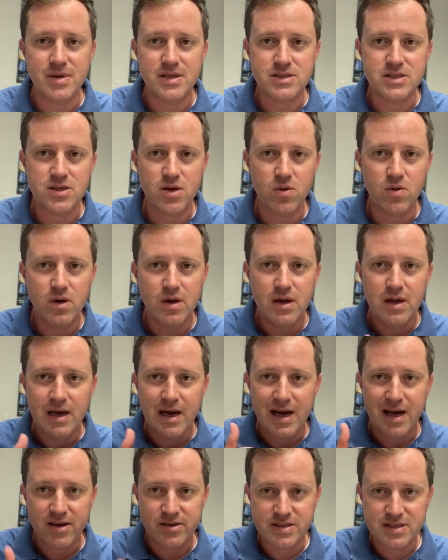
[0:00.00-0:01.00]
And so
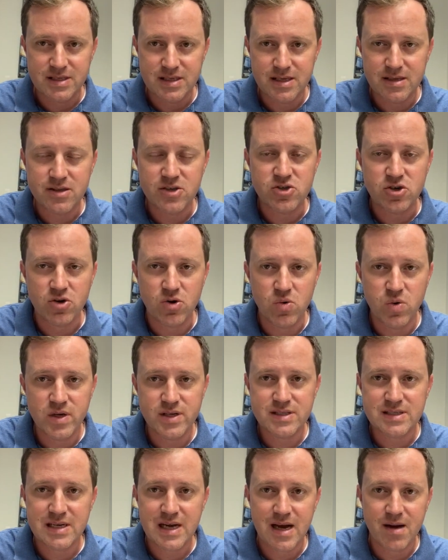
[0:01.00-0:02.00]
I'll see that your
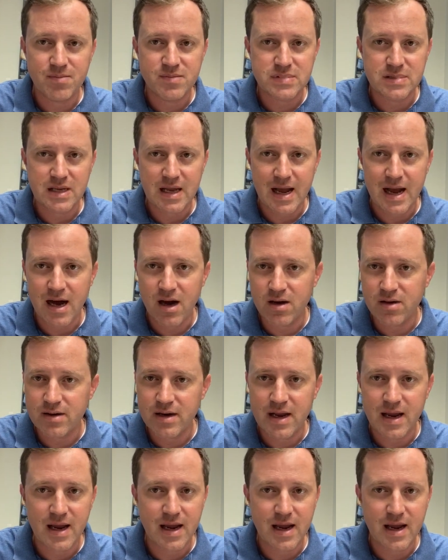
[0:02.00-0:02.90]
quiz timed out,